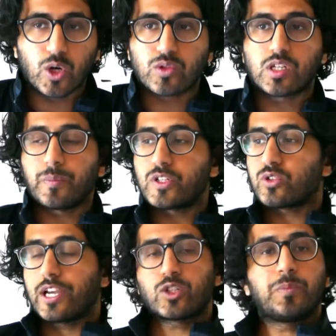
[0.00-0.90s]
someone
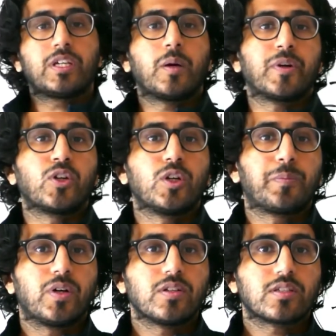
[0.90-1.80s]
trying to become a
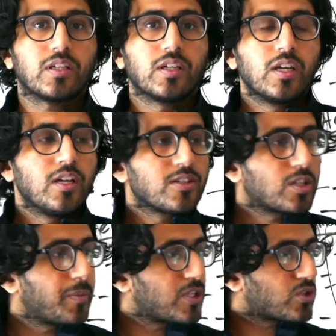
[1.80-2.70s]
good person,
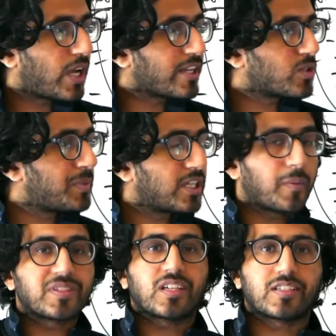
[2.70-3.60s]
someone trying to
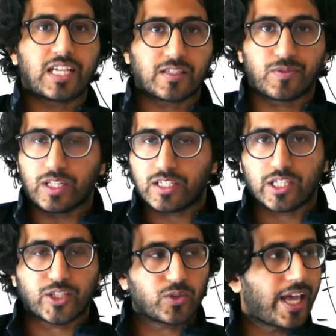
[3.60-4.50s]
become successful,
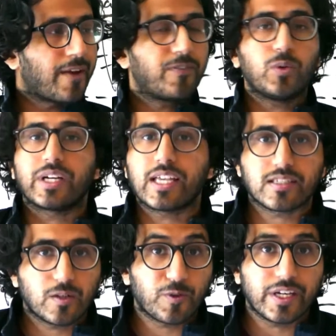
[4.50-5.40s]
etc. Everyone
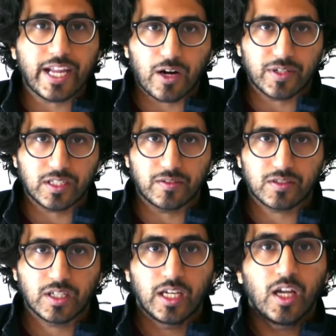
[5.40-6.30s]
has different
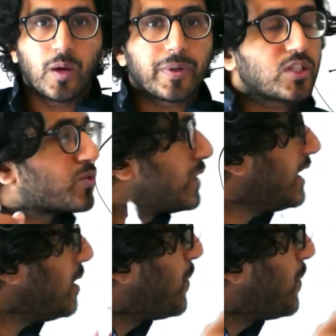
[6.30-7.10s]
narratives. But it's really